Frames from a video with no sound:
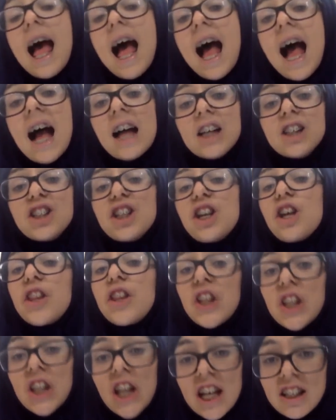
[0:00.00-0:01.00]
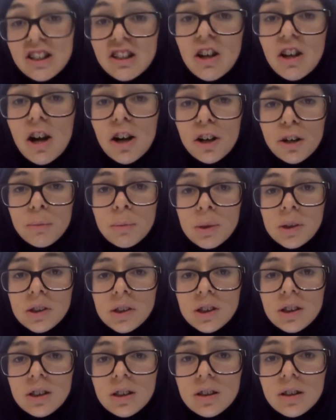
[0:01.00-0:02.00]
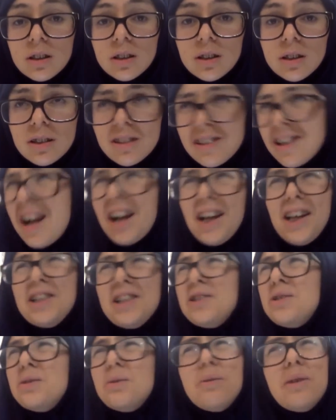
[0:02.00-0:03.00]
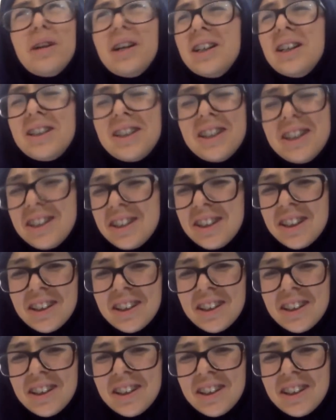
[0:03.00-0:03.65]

And the last argument, I can do it.